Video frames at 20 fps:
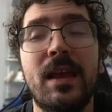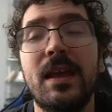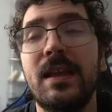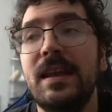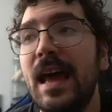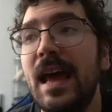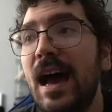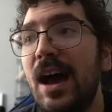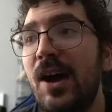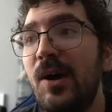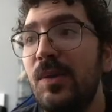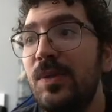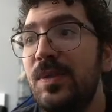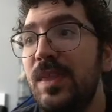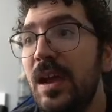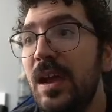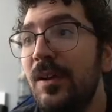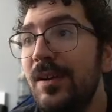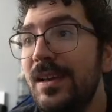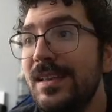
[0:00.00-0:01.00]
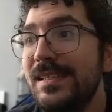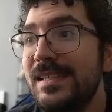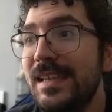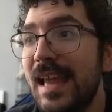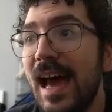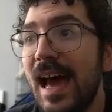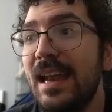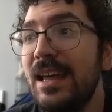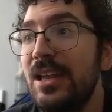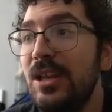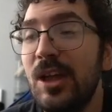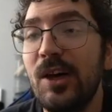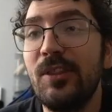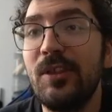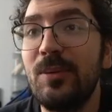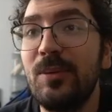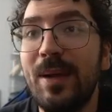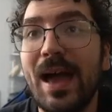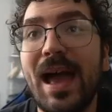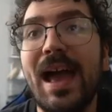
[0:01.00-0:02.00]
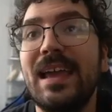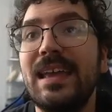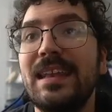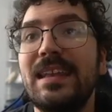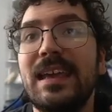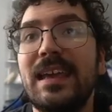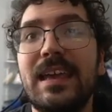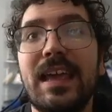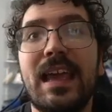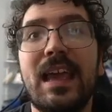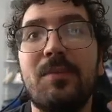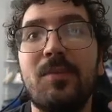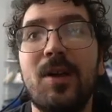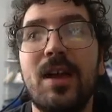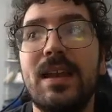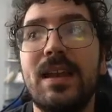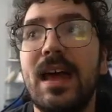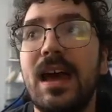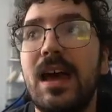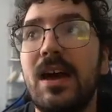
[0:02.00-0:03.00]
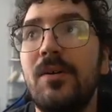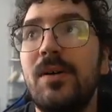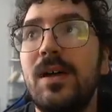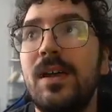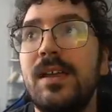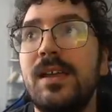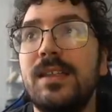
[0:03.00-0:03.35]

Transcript: Now, there is not another pack in the game right now